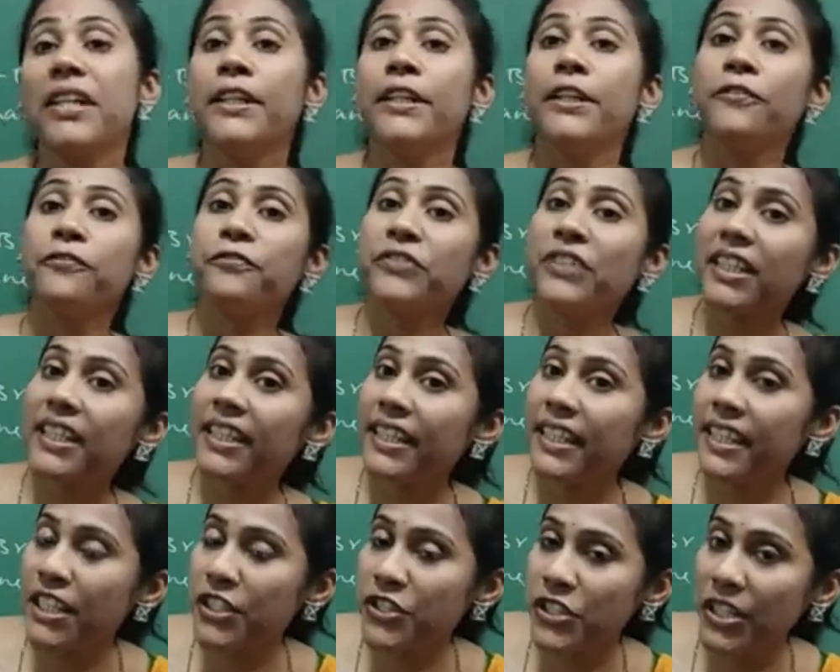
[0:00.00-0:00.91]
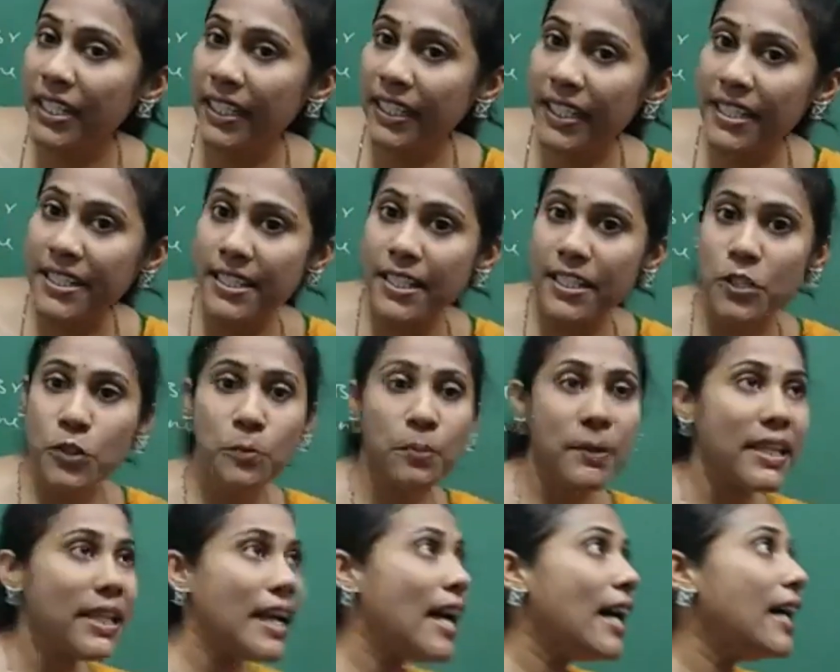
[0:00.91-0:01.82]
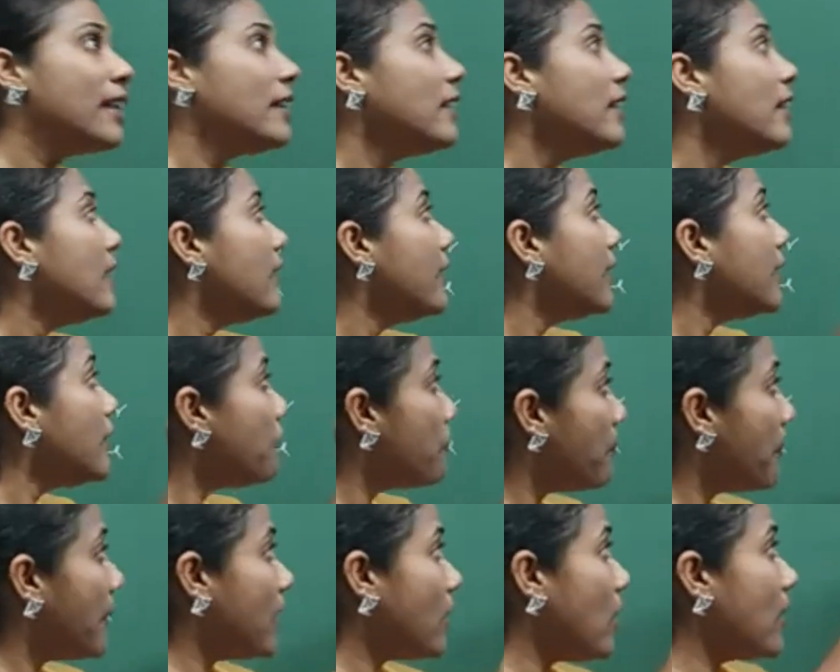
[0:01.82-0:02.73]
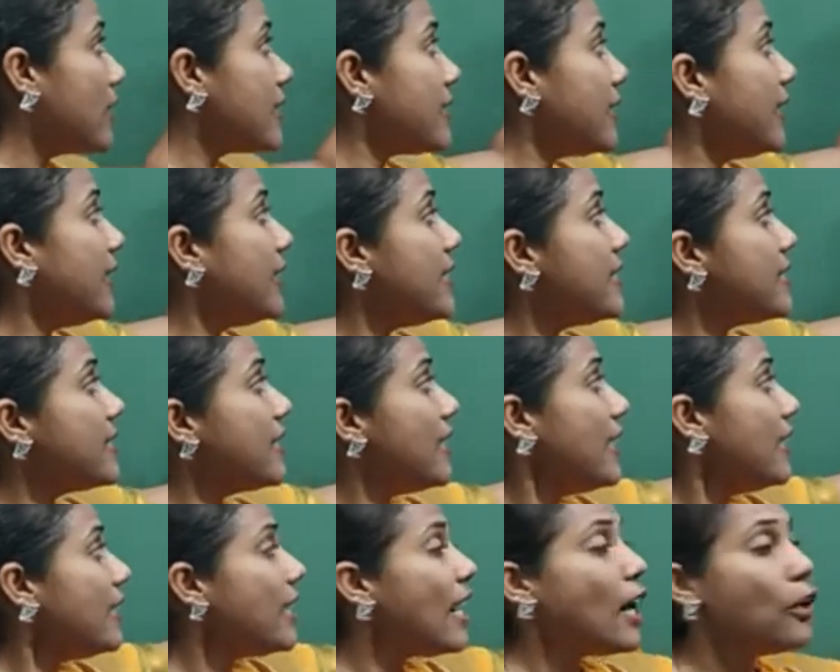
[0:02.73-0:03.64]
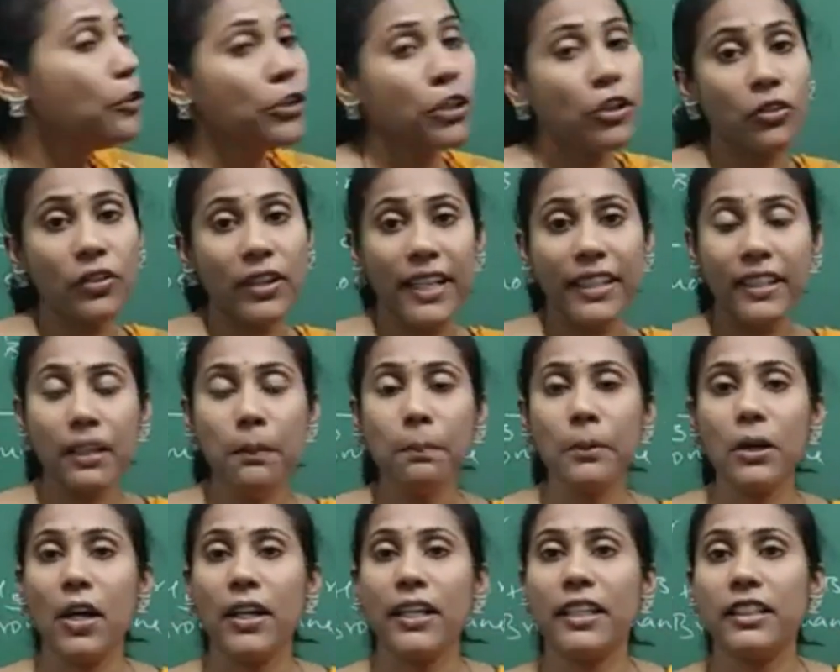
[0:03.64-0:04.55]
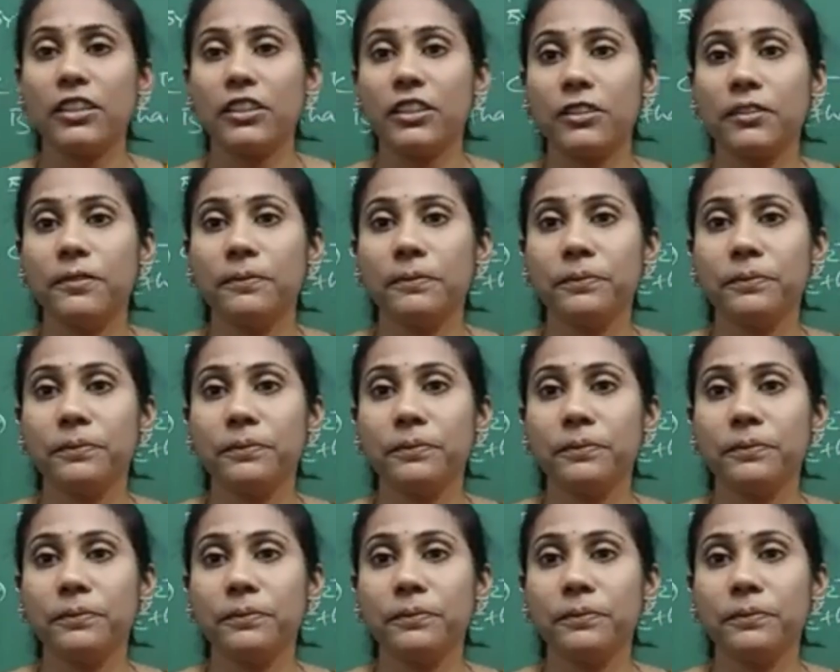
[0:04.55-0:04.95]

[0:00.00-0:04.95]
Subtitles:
If the reagent is HBr, if peroxide is there, how do you write the product?